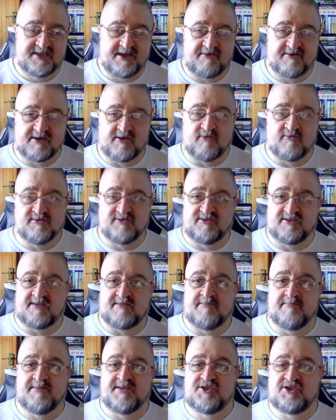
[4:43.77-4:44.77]
How can I always look like
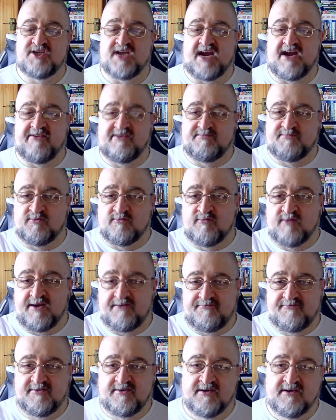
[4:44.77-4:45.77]
I'm being charitable
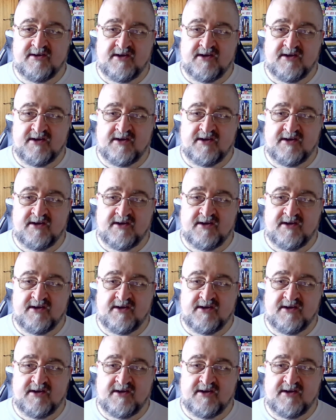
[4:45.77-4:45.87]
with